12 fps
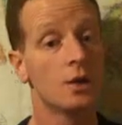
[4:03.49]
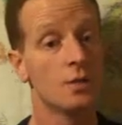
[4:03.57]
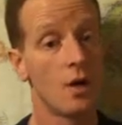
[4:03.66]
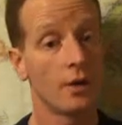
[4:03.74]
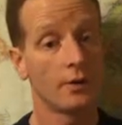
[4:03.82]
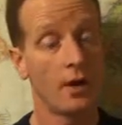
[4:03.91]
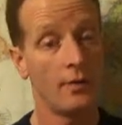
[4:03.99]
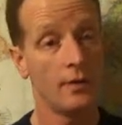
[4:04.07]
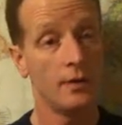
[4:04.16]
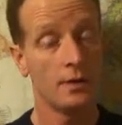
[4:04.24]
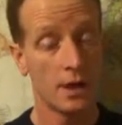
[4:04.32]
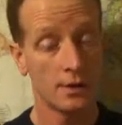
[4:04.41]
You also have a
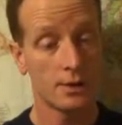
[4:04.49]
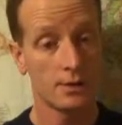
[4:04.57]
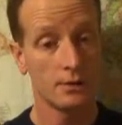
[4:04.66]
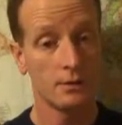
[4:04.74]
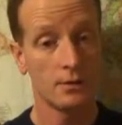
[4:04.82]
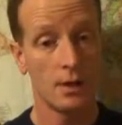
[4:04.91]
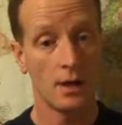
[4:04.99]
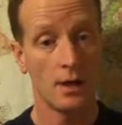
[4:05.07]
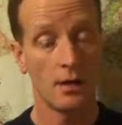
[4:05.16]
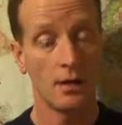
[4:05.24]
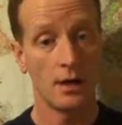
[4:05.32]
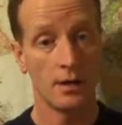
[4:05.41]
discussion
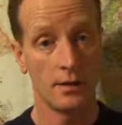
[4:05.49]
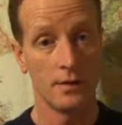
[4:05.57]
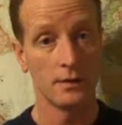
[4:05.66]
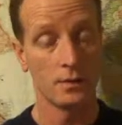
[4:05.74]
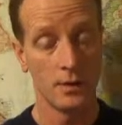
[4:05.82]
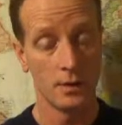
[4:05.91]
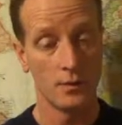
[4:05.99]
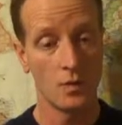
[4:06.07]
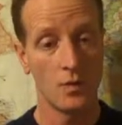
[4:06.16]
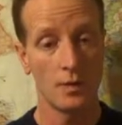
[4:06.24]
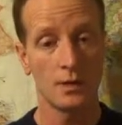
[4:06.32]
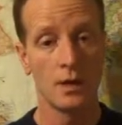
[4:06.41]
area this week, of
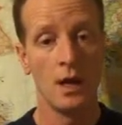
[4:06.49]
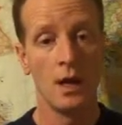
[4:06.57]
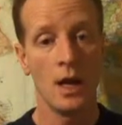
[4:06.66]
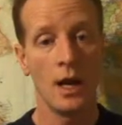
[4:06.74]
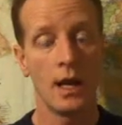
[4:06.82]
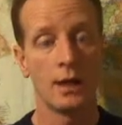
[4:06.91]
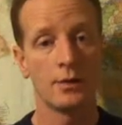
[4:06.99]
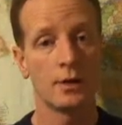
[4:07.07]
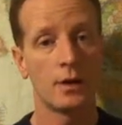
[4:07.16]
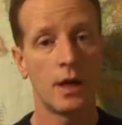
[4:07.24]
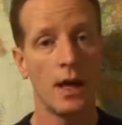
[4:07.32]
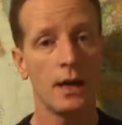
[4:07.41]
course, and you're
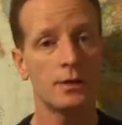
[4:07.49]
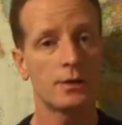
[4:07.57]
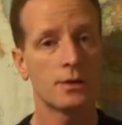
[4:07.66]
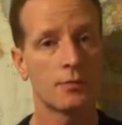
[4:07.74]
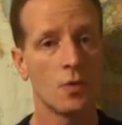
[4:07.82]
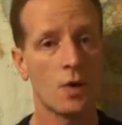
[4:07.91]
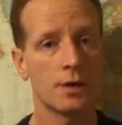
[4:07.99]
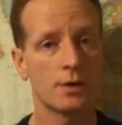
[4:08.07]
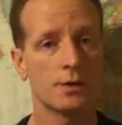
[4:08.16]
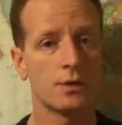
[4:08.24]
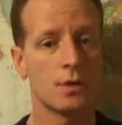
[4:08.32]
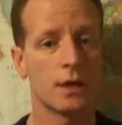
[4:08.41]
going to answer some
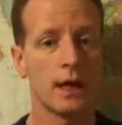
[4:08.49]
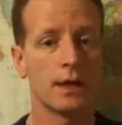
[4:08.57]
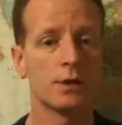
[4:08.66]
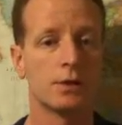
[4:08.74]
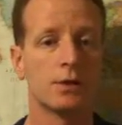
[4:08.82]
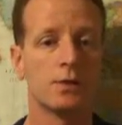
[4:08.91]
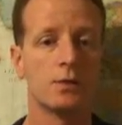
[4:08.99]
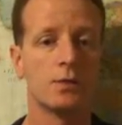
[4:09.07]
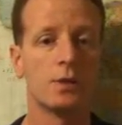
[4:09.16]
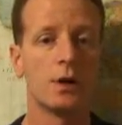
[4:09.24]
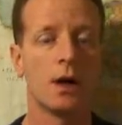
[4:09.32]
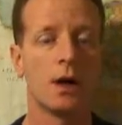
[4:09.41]
questions related
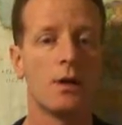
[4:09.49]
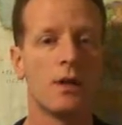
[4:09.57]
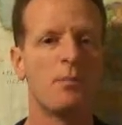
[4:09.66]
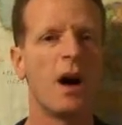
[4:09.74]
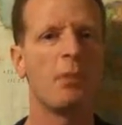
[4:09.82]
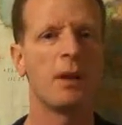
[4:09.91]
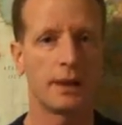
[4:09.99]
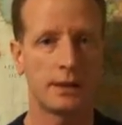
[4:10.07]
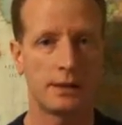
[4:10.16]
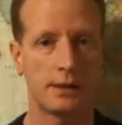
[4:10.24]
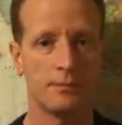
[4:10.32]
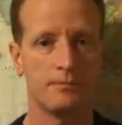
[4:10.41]
to the
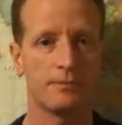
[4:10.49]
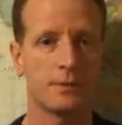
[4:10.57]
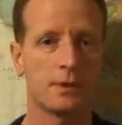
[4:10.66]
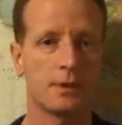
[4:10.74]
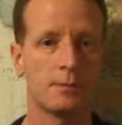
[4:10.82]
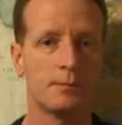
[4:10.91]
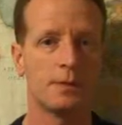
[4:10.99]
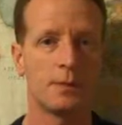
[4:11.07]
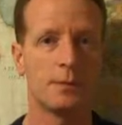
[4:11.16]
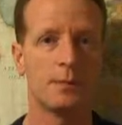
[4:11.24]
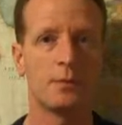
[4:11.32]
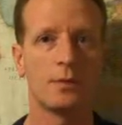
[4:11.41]
publics.
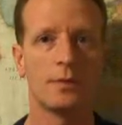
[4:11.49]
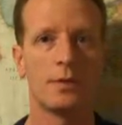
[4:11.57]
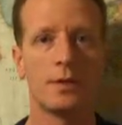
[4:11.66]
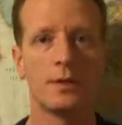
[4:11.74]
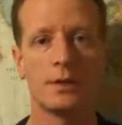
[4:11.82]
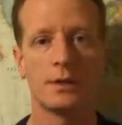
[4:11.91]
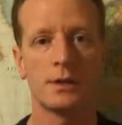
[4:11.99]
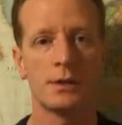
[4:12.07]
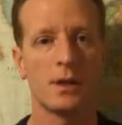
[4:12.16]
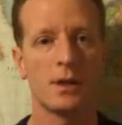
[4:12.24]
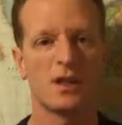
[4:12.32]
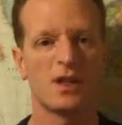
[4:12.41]
Some people refer to this
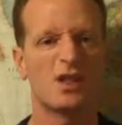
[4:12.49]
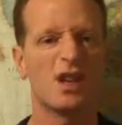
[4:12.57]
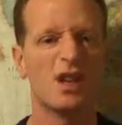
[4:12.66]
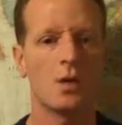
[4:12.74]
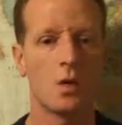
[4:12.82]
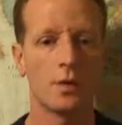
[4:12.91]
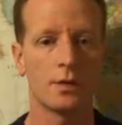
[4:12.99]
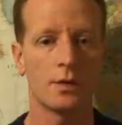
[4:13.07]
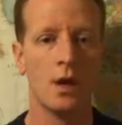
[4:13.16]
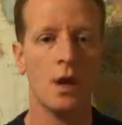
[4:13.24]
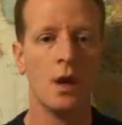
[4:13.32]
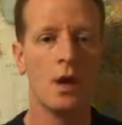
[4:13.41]
as stakeholders.